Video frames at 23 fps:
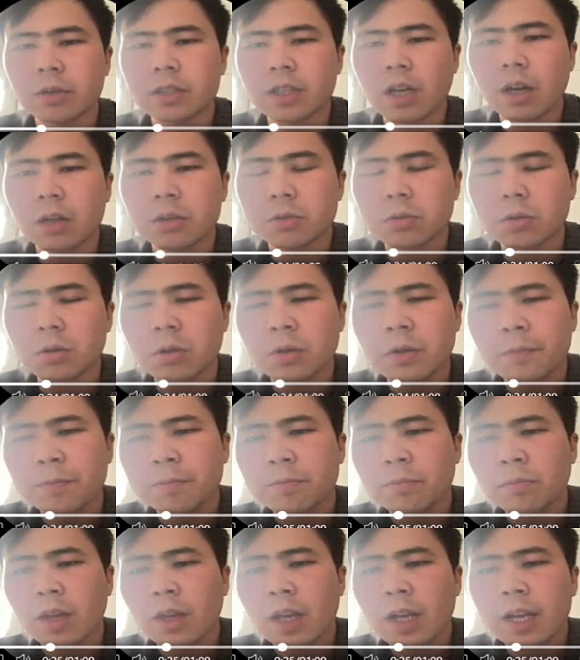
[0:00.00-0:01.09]
Also,
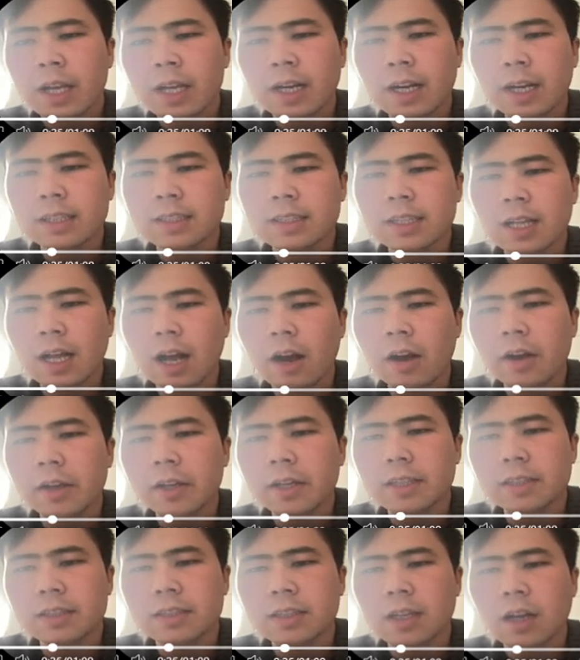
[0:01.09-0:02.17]
it has the
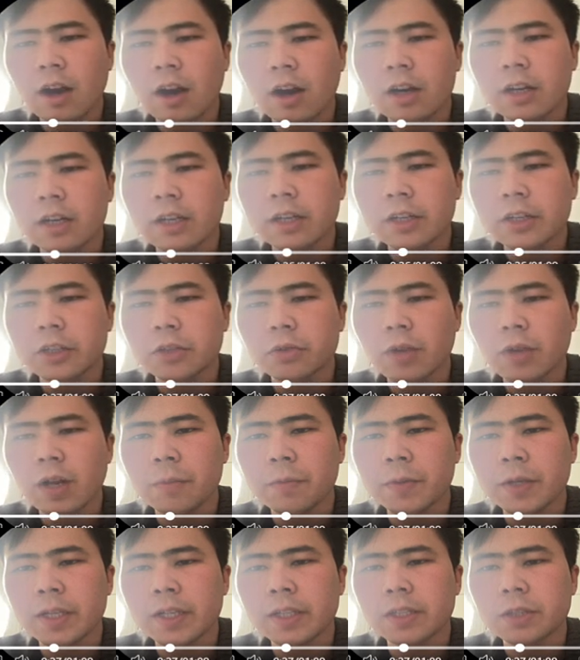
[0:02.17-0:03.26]
highest residual
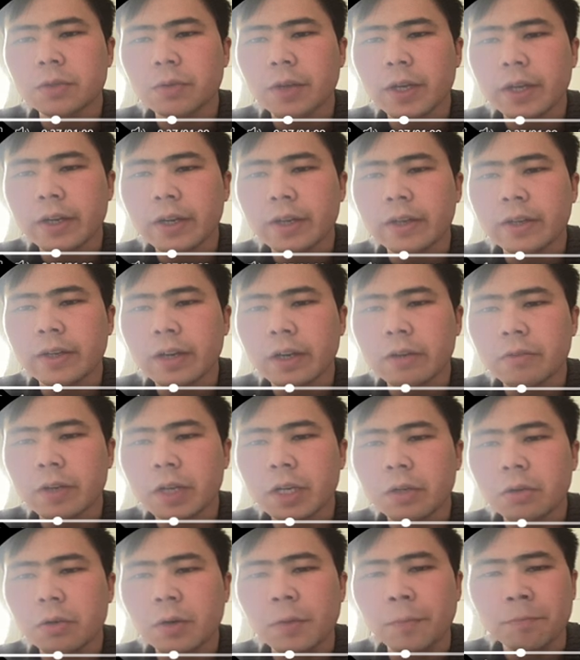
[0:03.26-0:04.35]
mean square error
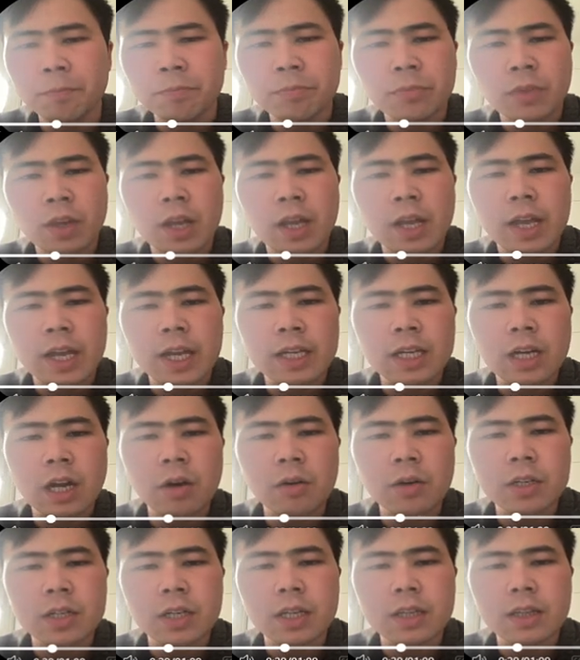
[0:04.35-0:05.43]
value, and
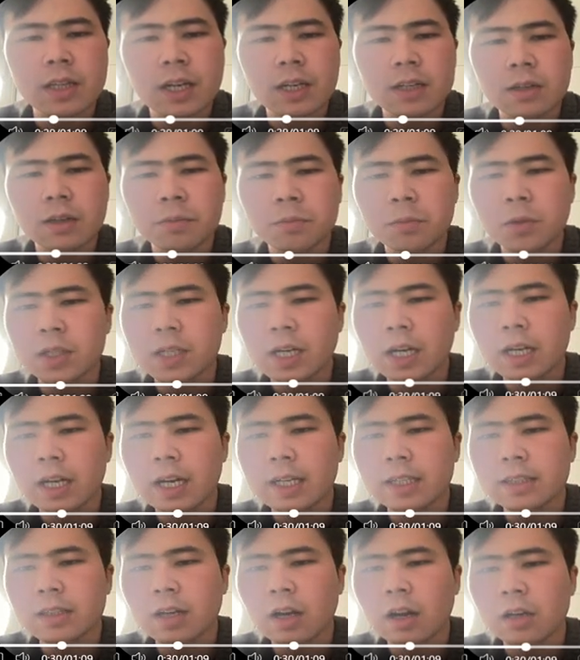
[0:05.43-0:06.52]
our third model
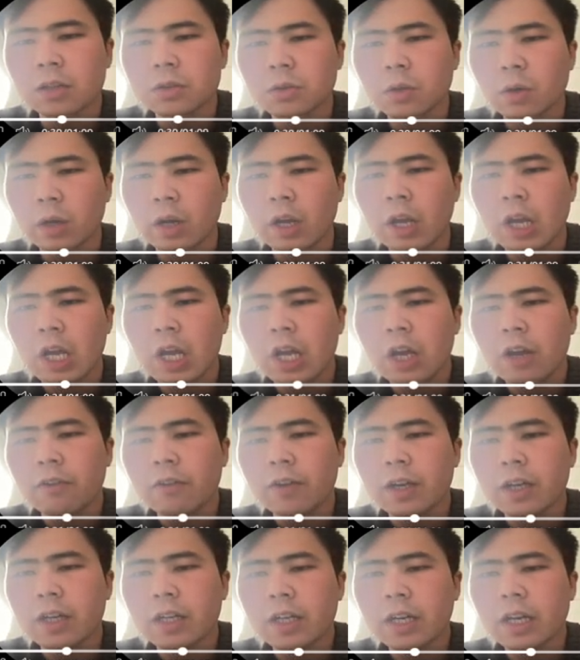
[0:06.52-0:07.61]
has also a
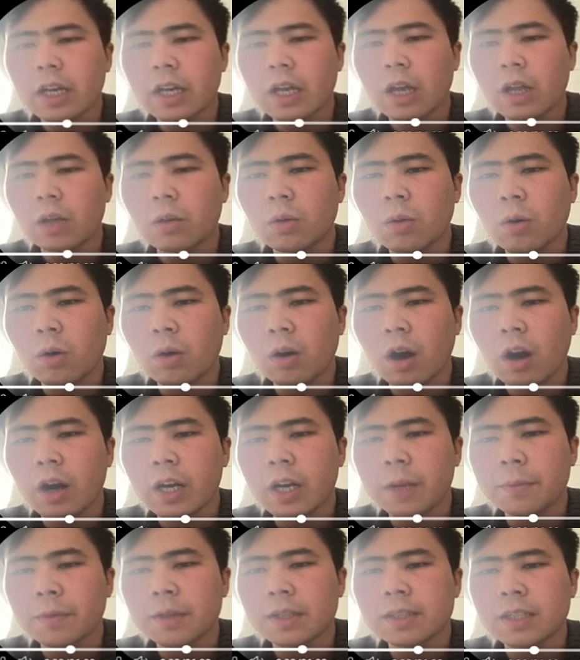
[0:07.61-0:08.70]
very low
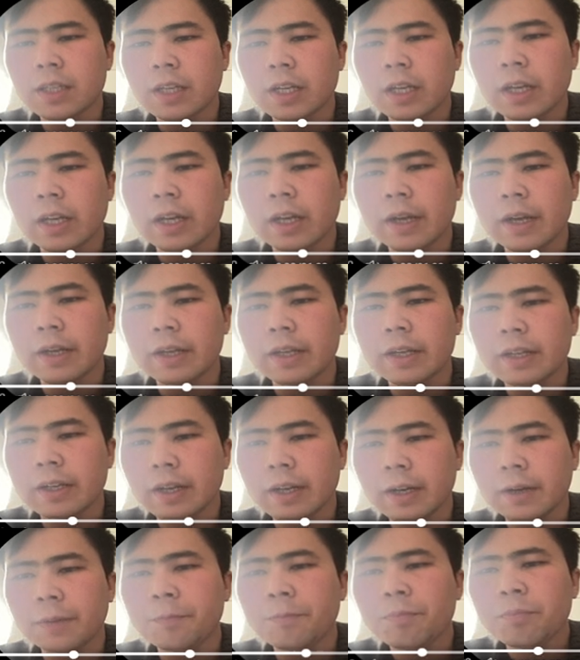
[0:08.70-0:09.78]
RMSE
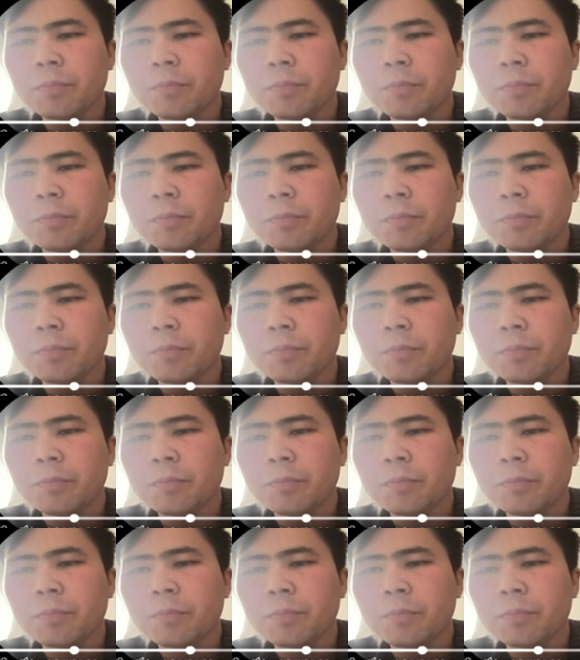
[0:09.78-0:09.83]
error.